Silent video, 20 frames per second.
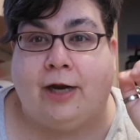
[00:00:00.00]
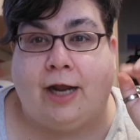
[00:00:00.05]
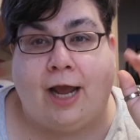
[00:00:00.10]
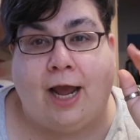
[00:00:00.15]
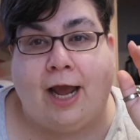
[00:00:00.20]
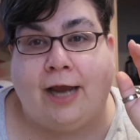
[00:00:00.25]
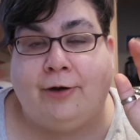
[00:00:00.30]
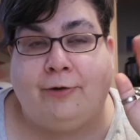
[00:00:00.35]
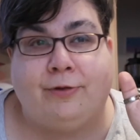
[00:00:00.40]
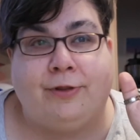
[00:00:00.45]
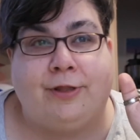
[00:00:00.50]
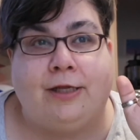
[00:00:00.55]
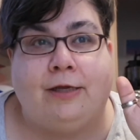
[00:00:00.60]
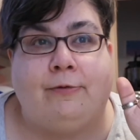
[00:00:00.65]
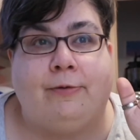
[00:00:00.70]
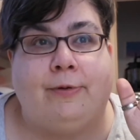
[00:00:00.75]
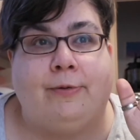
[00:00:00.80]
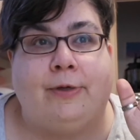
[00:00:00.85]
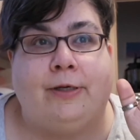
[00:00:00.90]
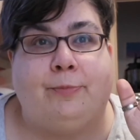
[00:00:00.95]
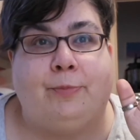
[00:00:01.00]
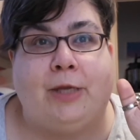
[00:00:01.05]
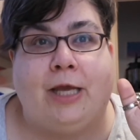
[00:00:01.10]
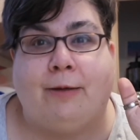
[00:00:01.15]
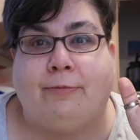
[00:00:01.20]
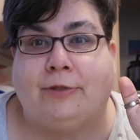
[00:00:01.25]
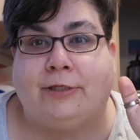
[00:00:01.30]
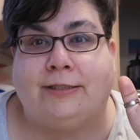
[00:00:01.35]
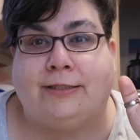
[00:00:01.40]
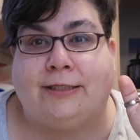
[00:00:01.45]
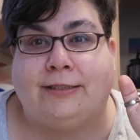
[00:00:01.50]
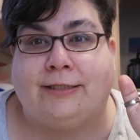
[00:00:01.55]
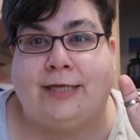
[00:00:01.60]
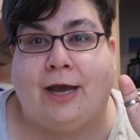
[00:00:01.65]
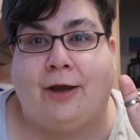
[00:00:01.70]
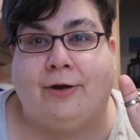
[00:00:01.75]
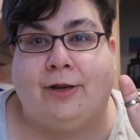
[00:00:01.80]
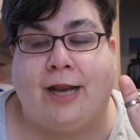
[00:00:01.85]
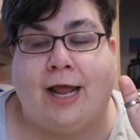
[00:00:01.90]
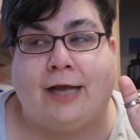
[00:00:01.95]
I don't think we would be able to sit down
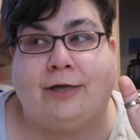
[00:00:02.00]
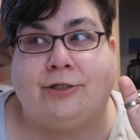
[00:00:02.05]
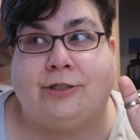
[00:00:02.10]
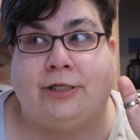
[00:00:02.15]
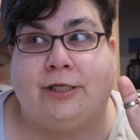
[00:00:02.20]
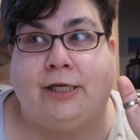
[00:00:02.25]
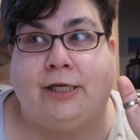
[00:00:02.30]
and actually